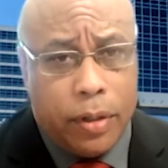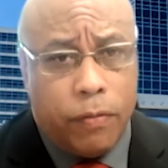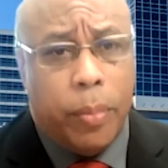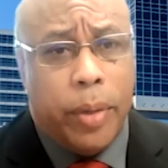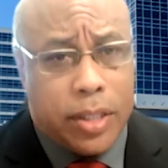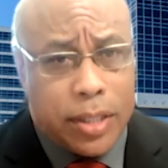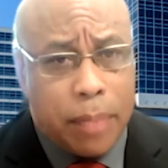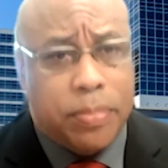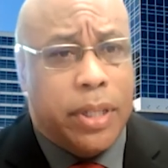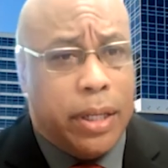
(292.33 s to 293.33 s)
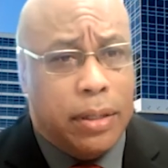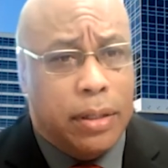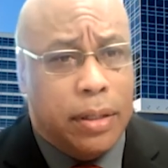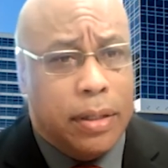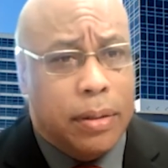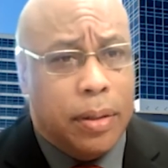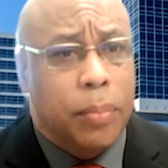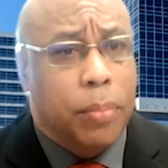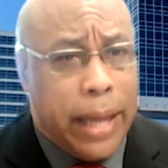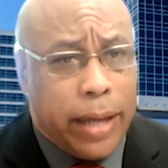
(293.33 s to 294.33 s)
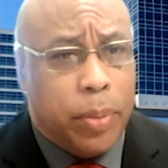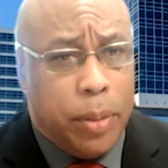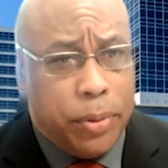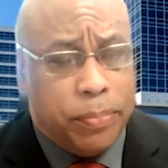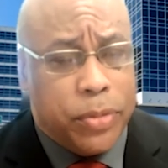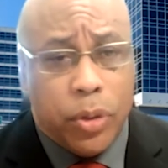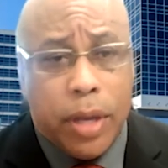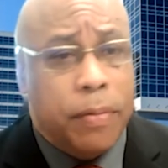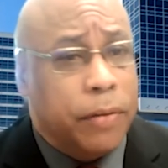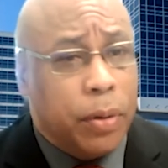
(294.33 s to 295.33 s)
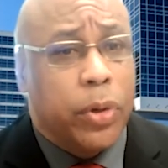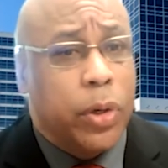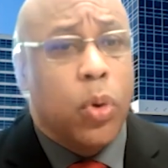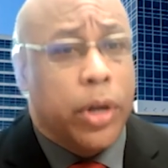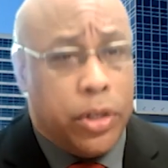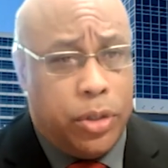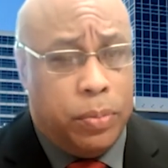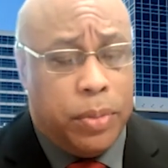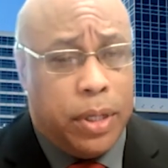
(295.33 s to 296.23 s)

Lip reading: from accepting Black people. So even if Emory wanted to,